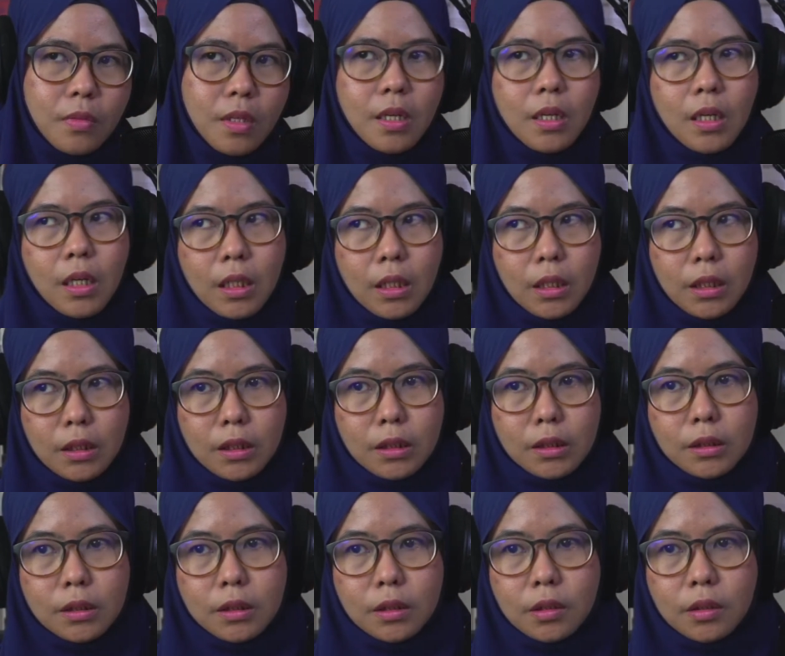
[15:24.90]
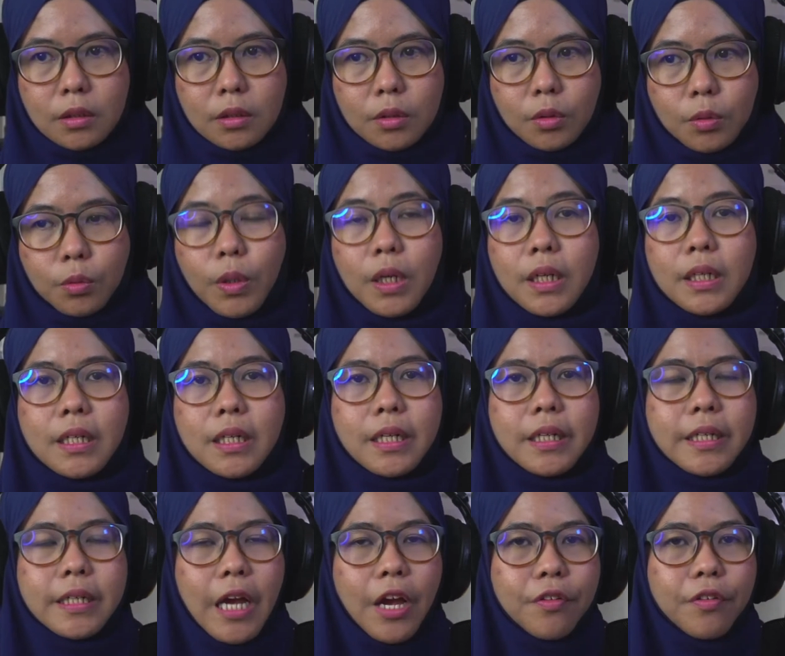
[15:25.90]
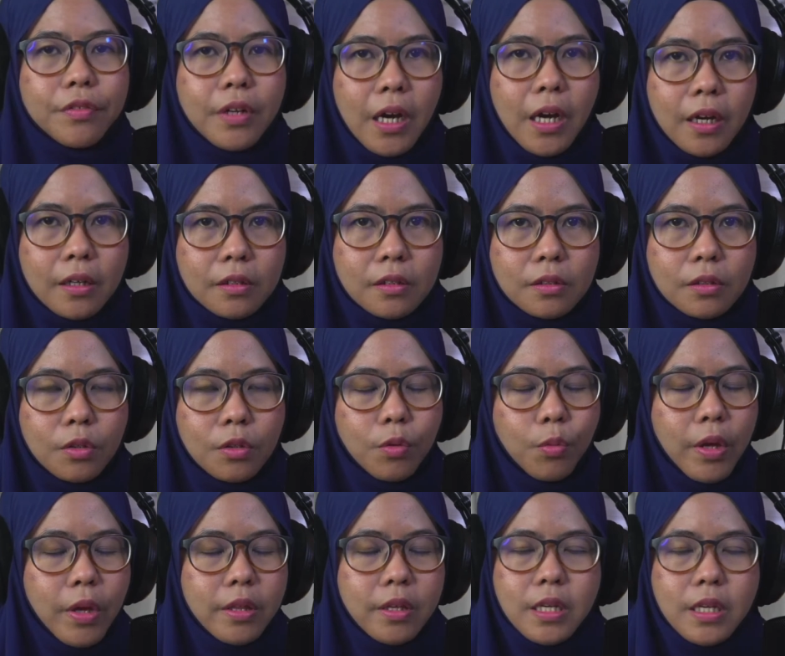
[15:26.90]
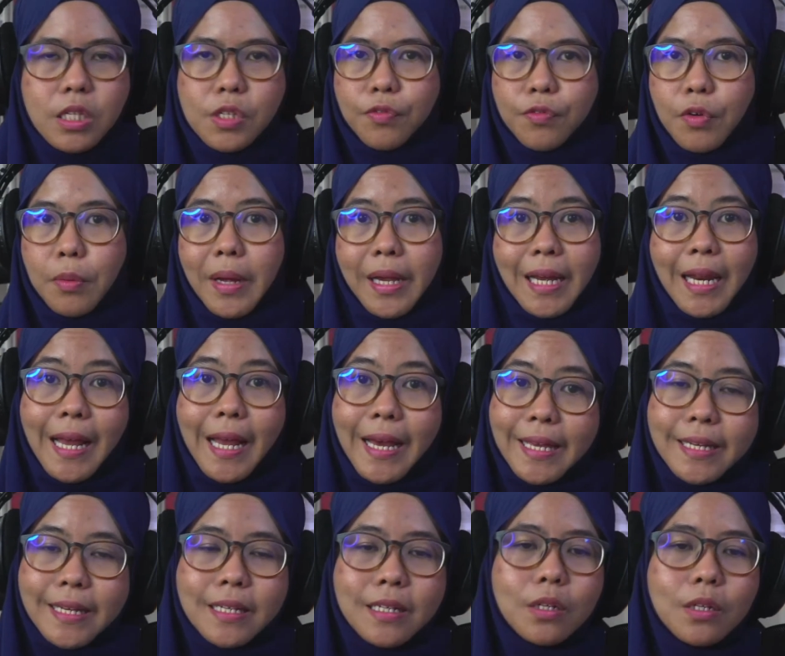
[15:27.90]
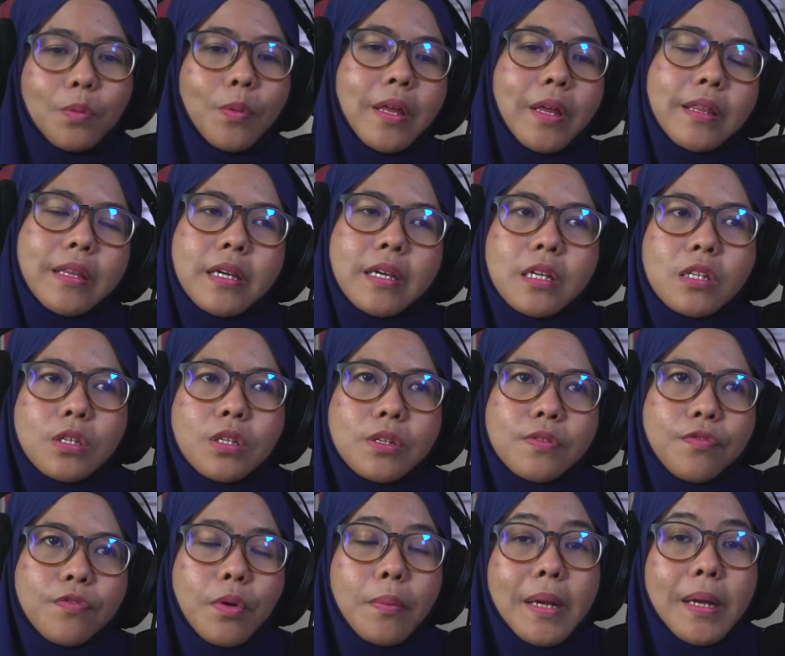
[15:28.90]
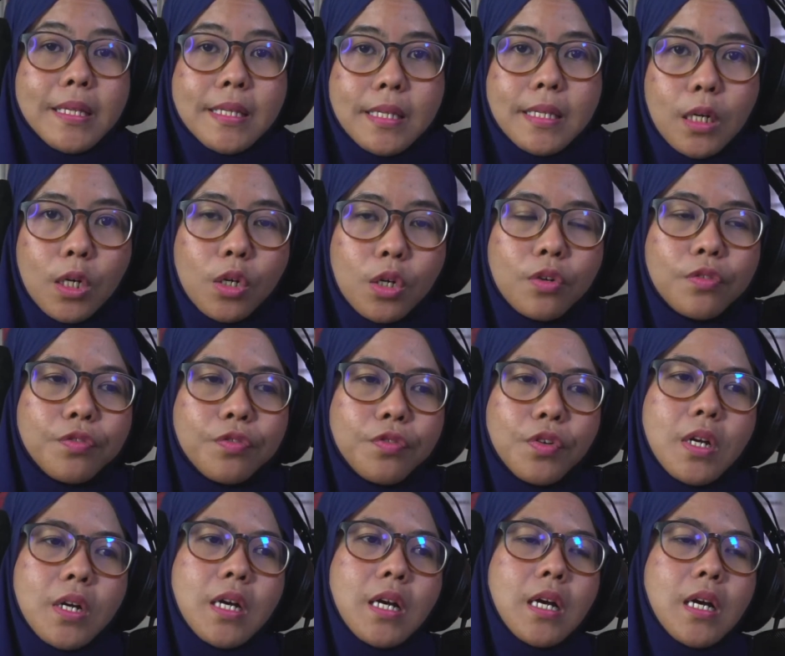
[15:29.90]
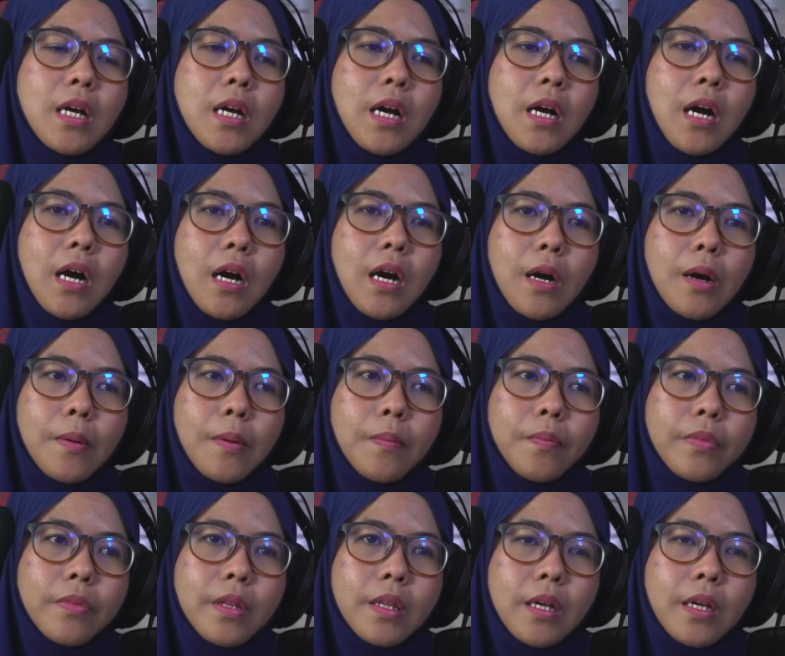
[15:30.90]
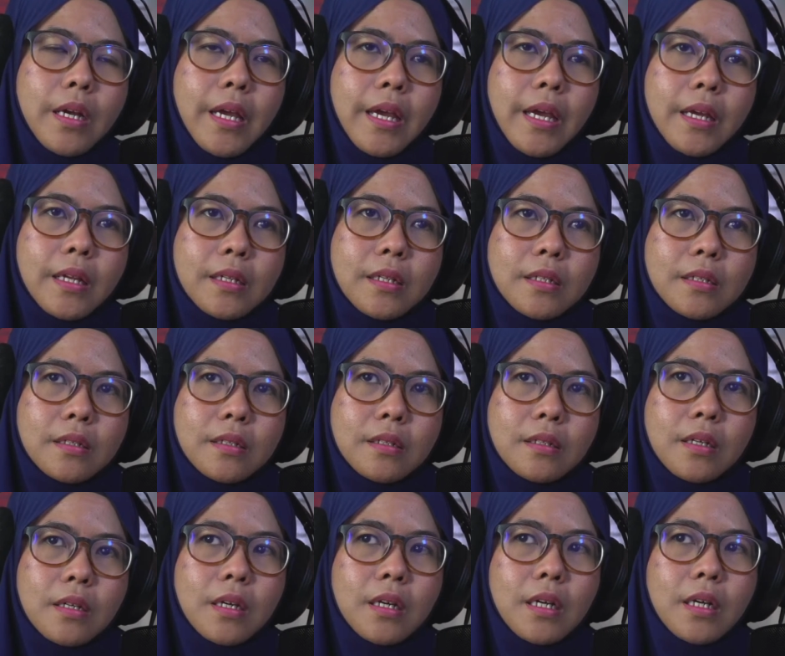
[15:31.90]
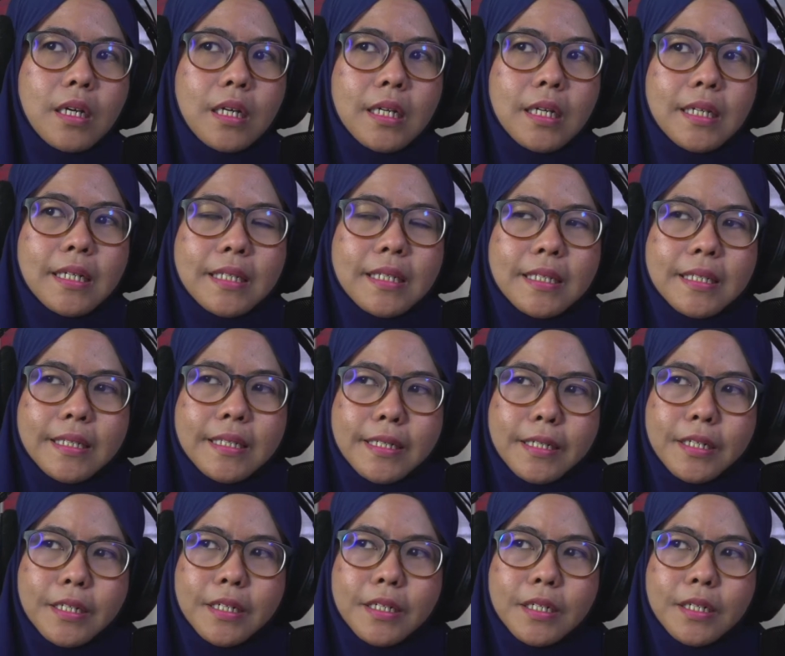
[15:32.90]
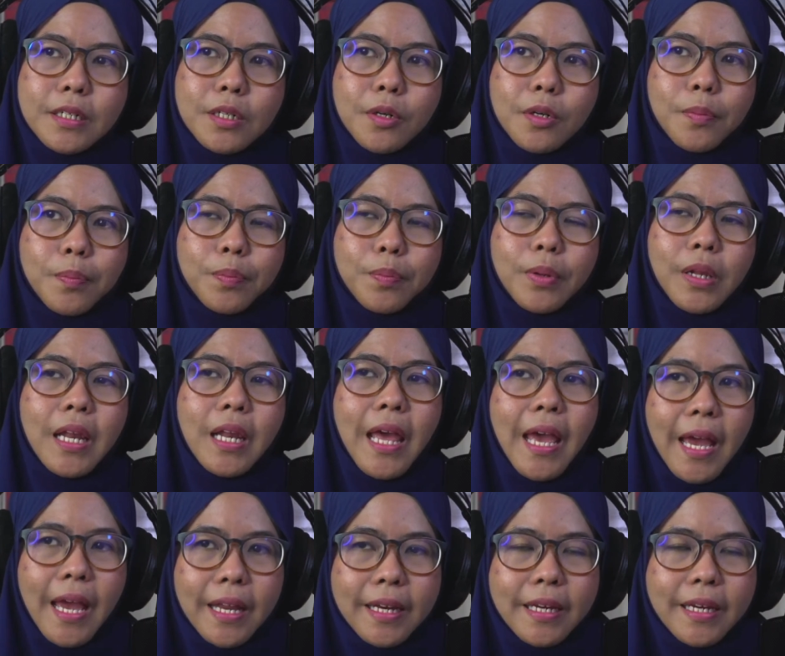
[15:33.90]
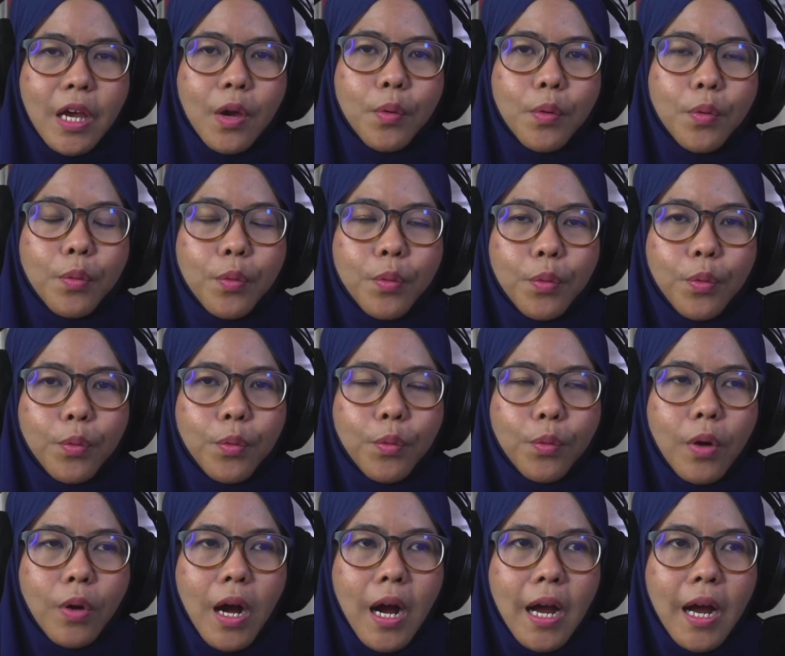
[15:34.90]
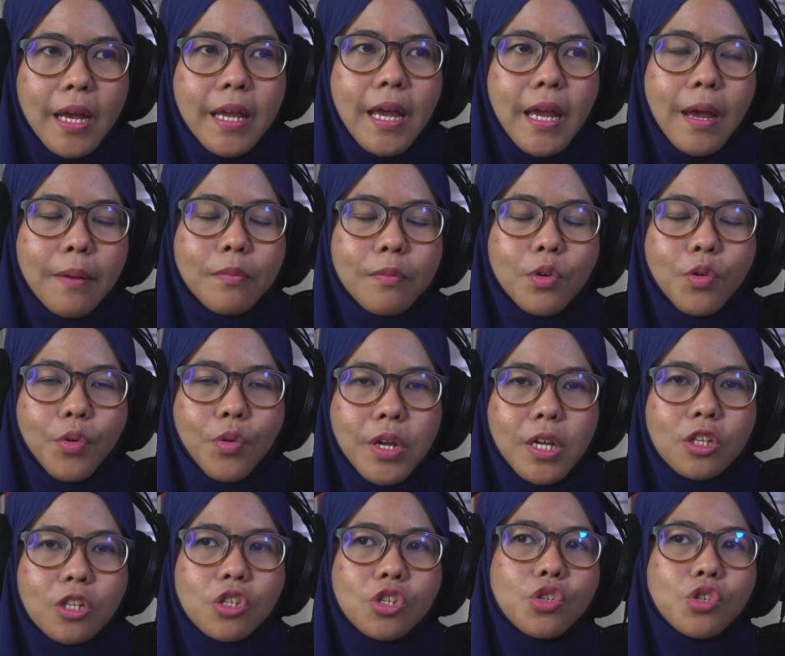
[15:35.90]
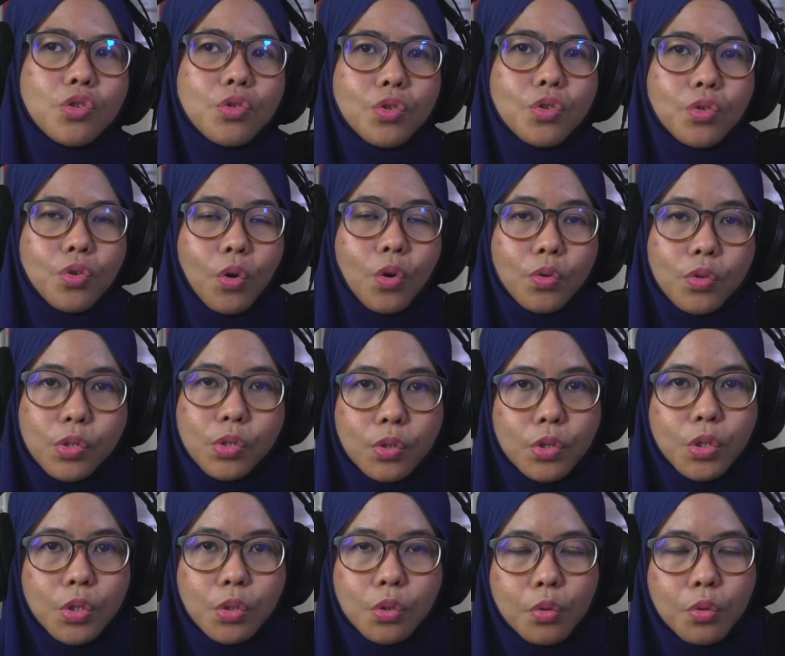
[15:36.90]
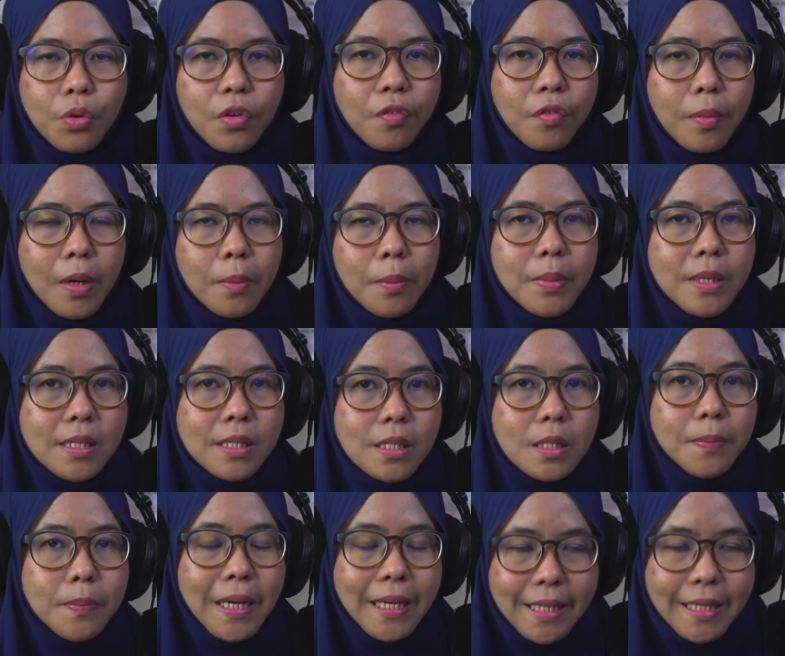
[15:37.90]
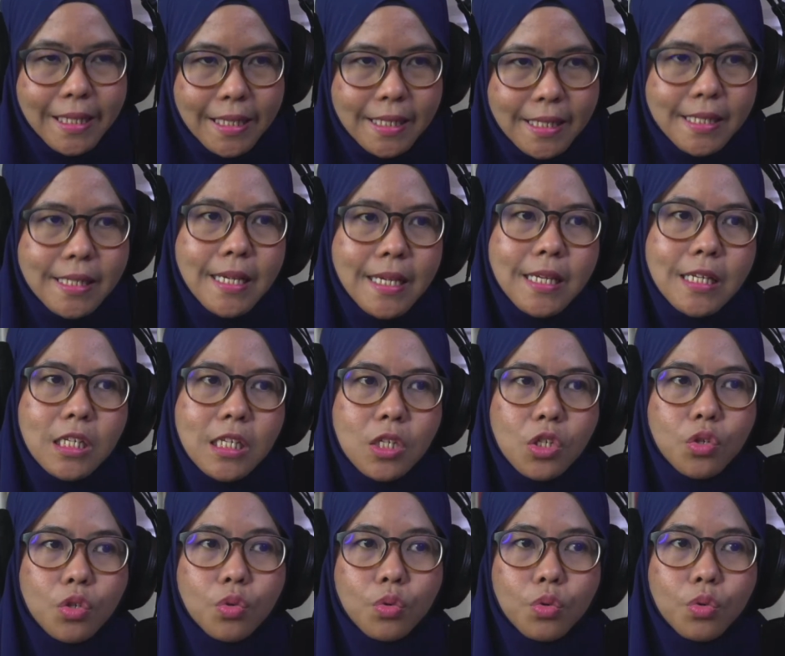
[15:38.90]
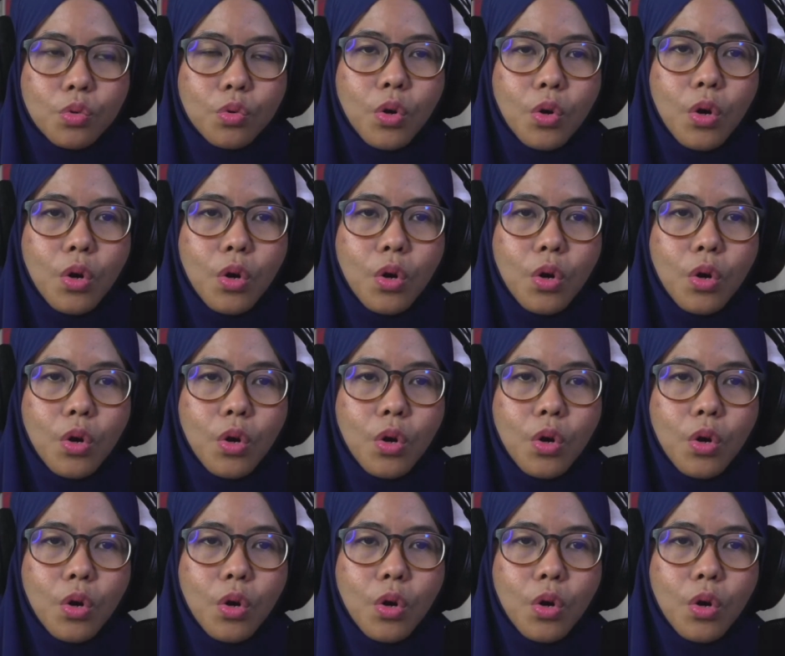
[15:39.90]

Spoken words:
work that I've done, whether it's for my client, whether it's for myself, and the plan that I am going to also do with my business buddies is to